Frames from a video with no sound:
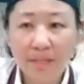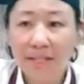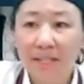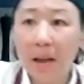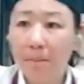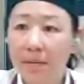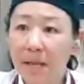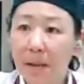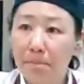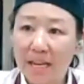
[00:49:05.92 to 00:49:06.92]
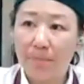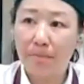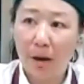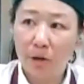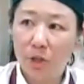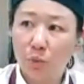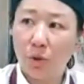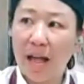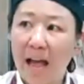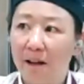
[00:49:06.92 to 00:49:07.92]
Some baking powders
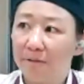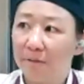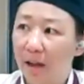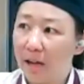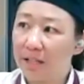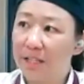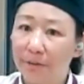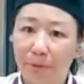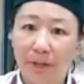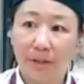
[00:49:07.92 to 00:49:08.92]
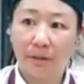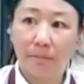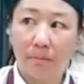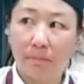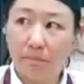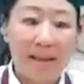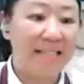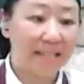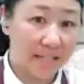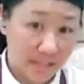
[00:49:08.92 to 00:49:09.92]
will have different
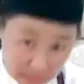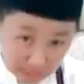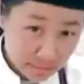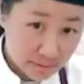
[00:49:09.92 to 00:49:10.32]
bases